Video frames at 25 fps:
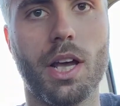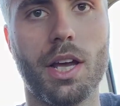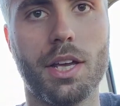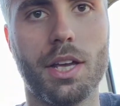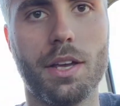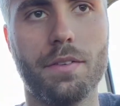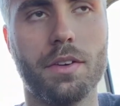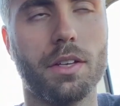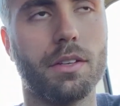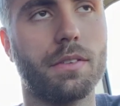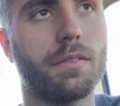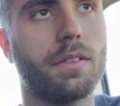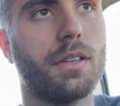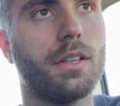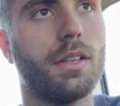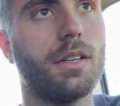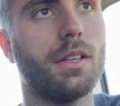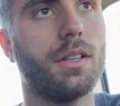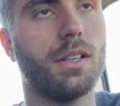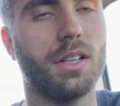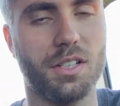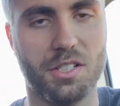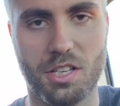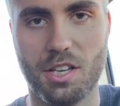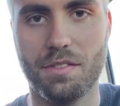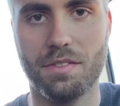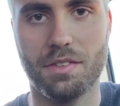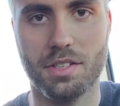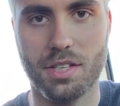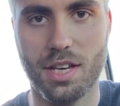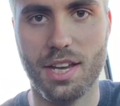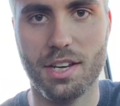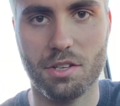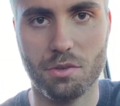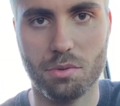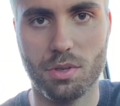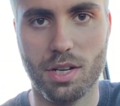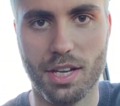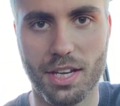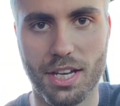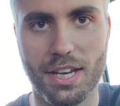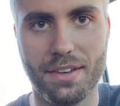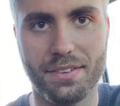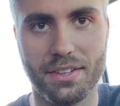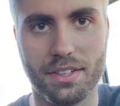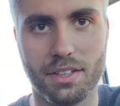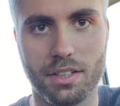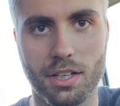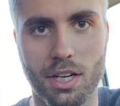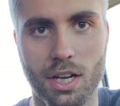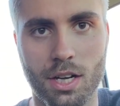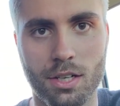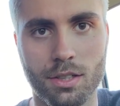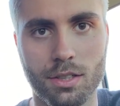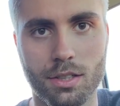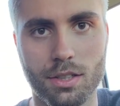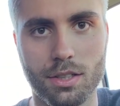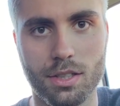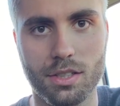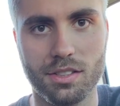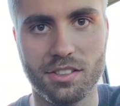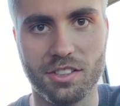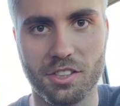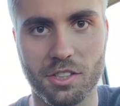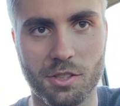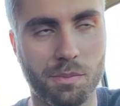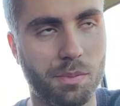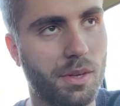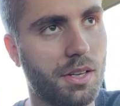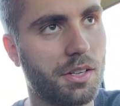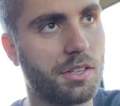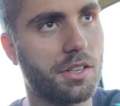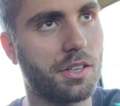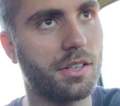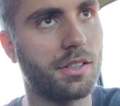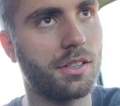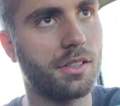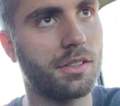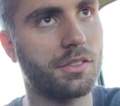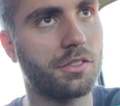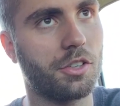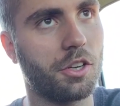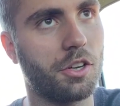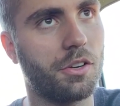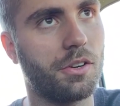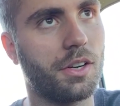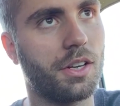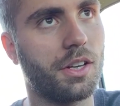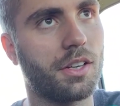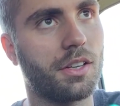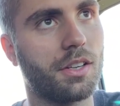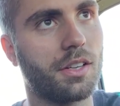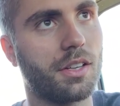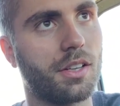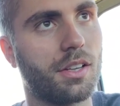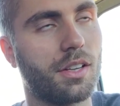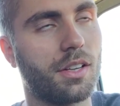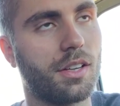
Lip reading: I get. See if it takes what I get. You know, suspension, tuning.